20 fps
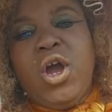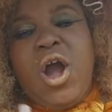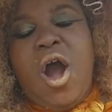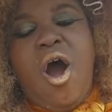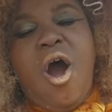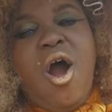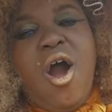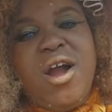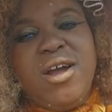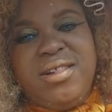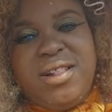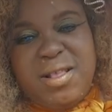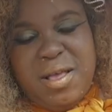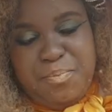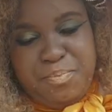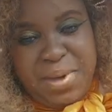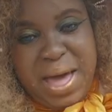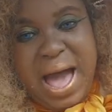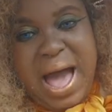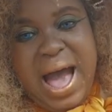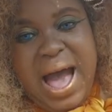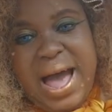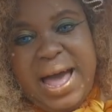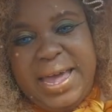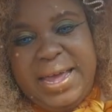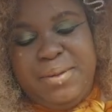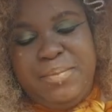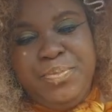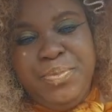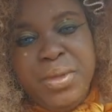cars
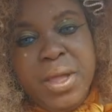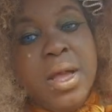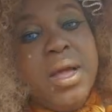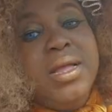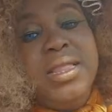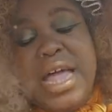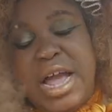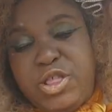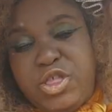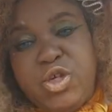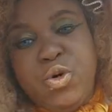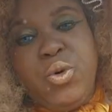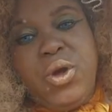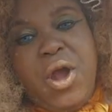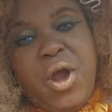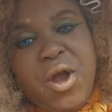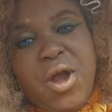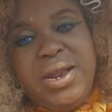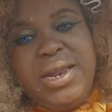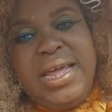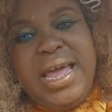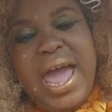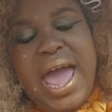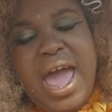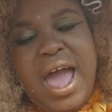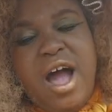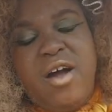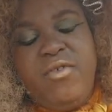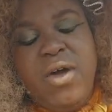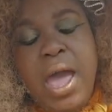behind that you currently
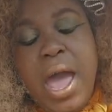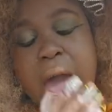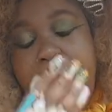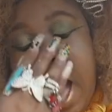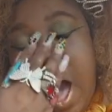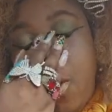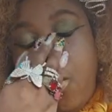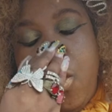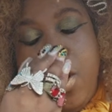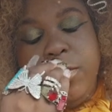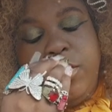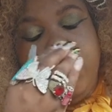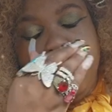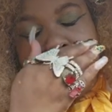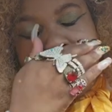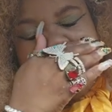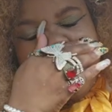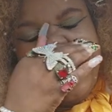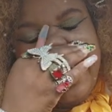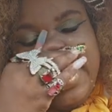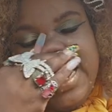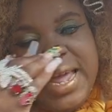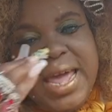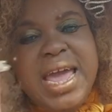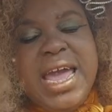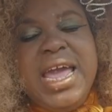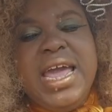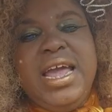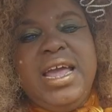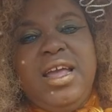have. I want you to
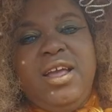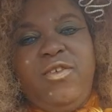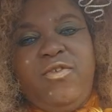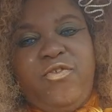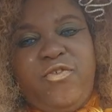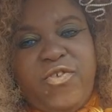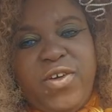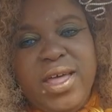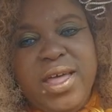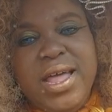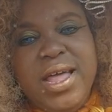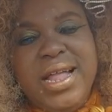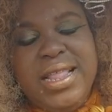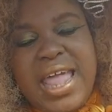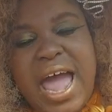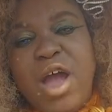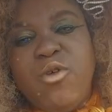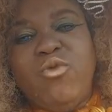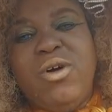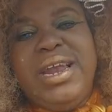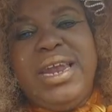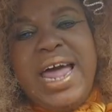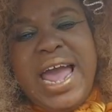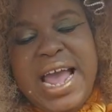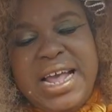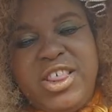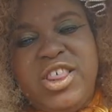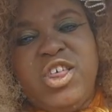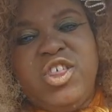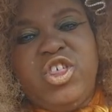leave that
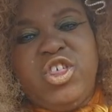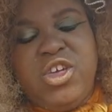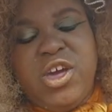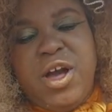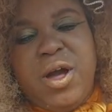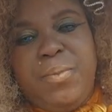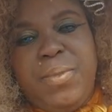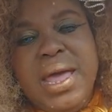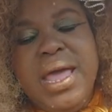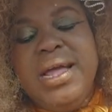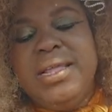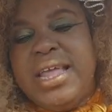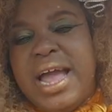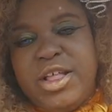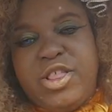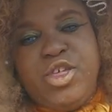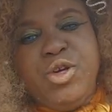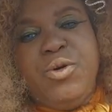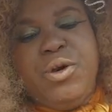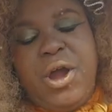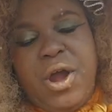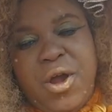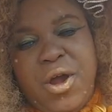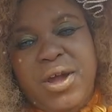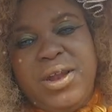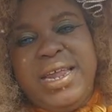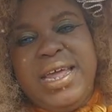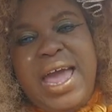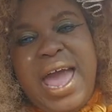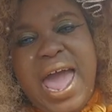relationship that you
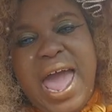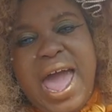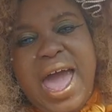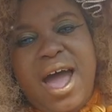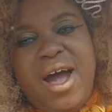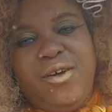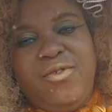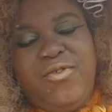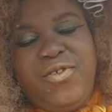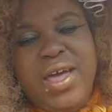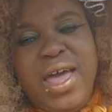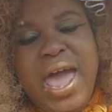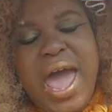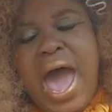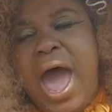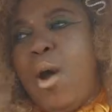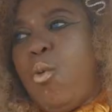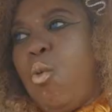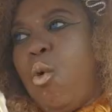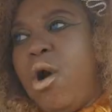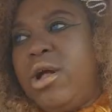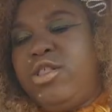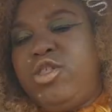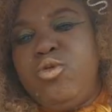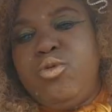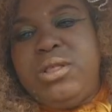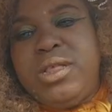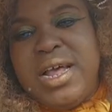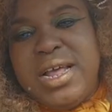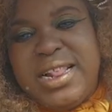currently have. I want
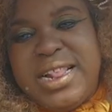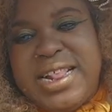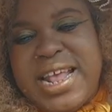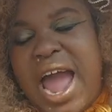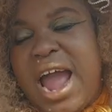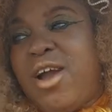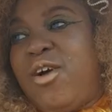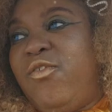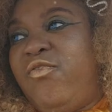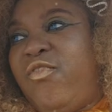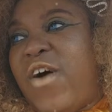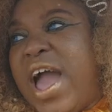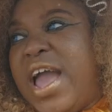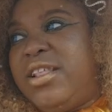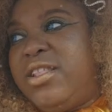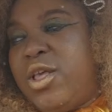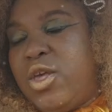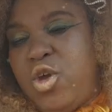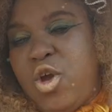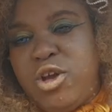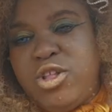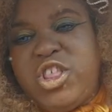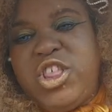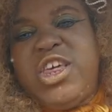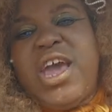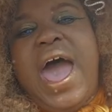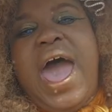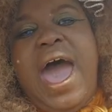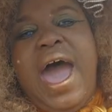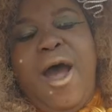you to sacrifice your
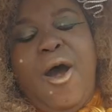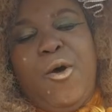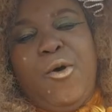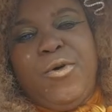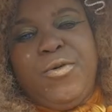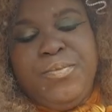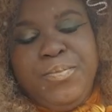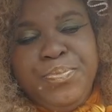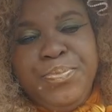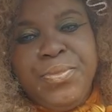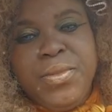child